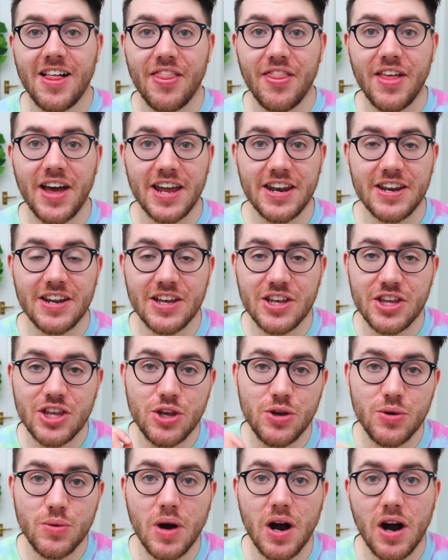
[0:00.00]
then
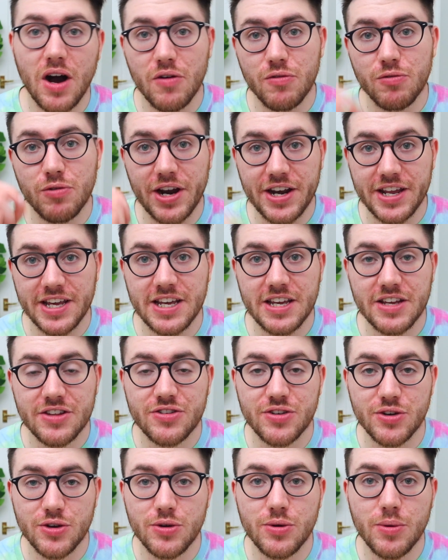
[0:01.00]
you are ready
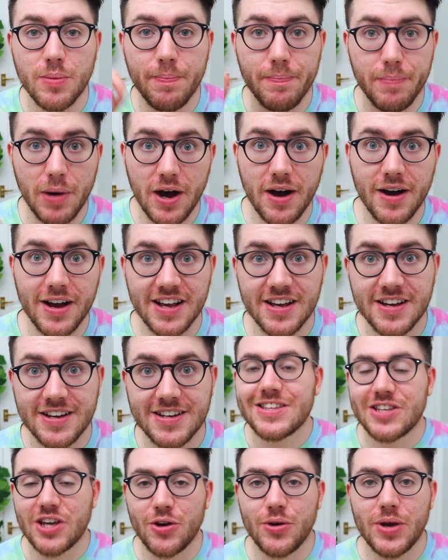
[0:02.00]
to buy.
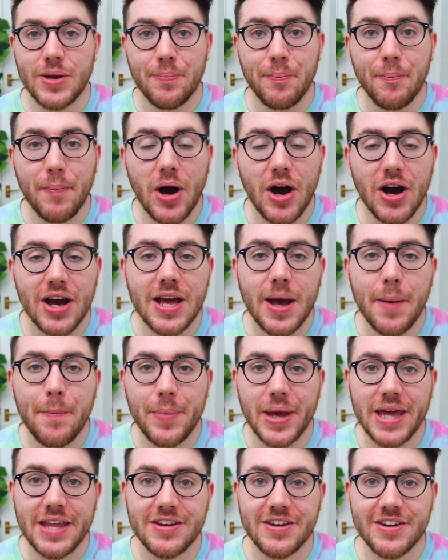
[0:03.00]
So in my
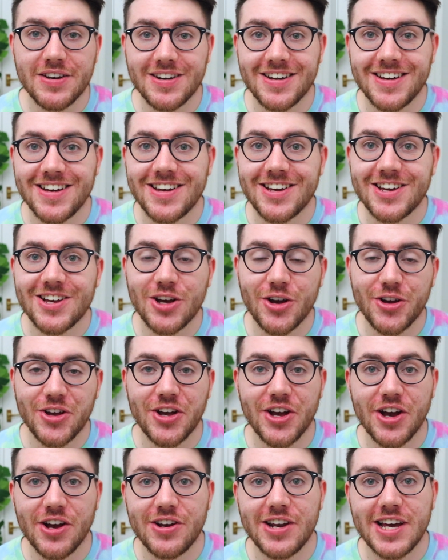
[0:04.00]
opinion,
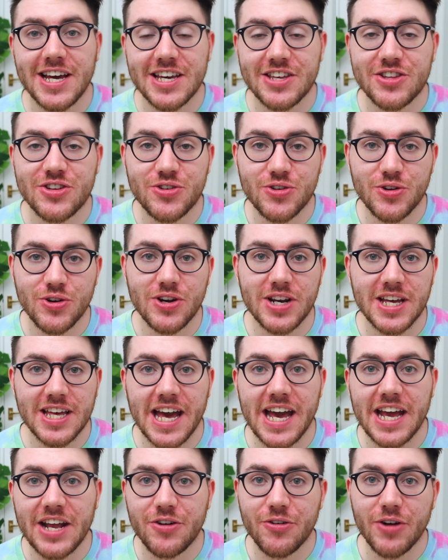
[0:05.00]
Coca-Cola is truly
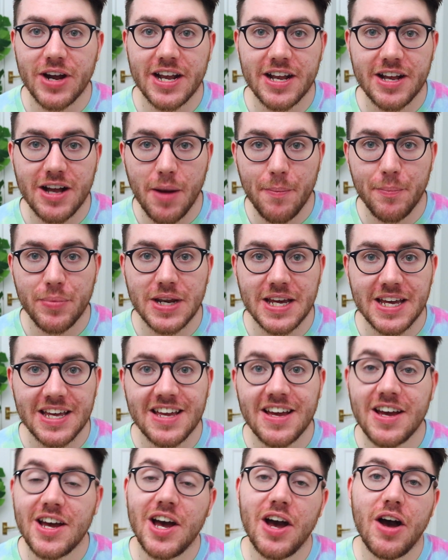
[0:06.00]
a great
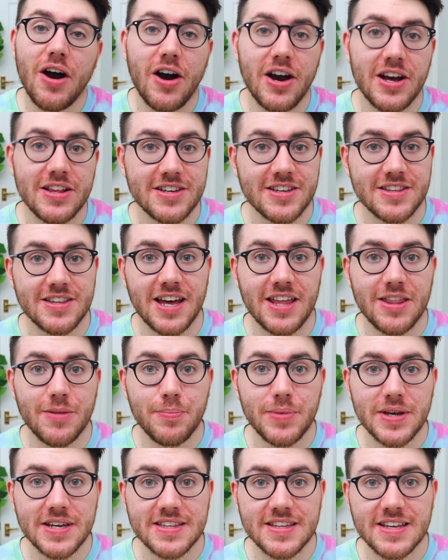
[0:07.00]
company. I understand the
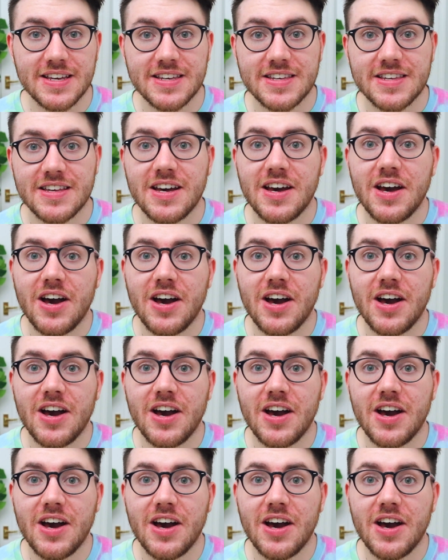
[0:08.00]
business,